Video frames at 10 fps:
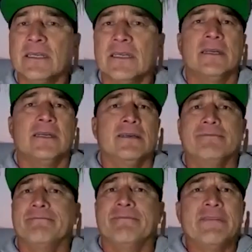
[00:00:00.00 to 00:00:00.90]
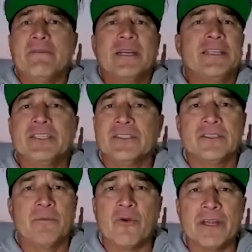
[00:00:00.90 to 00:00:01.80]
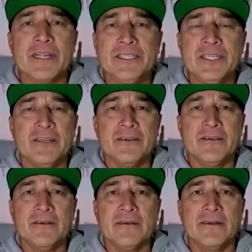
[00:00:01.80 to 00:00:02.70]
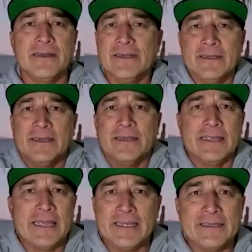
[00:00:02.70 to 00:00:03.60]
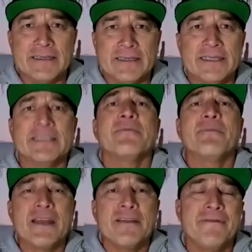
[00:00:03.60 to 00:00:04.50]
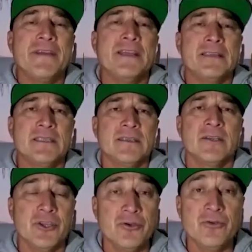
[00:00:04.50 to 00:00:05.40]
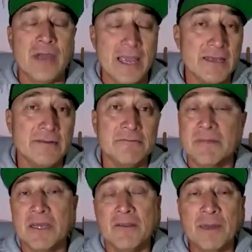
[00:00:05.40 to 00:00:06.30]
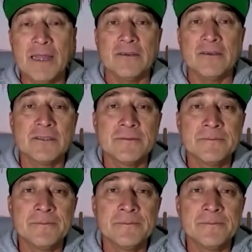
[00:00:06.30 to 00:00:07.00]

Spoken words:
uh, everybody's just supporting each other? And does it benefit you and the other players?